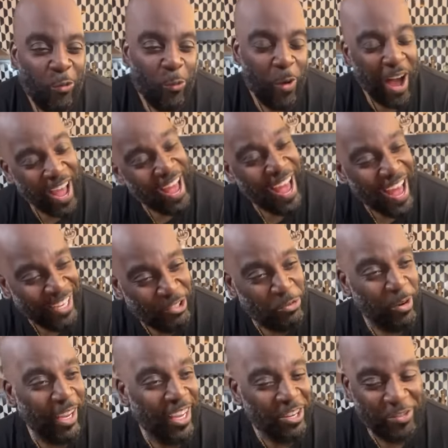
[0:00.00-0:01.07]
while I
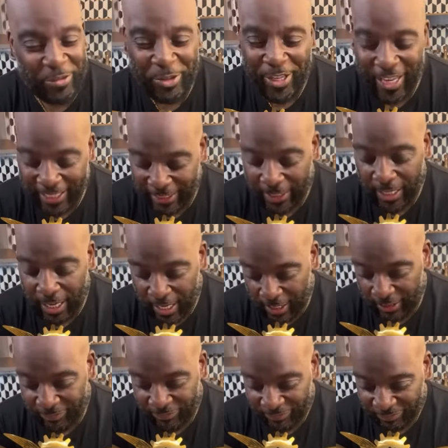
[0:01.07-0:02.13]
do an interview yesterday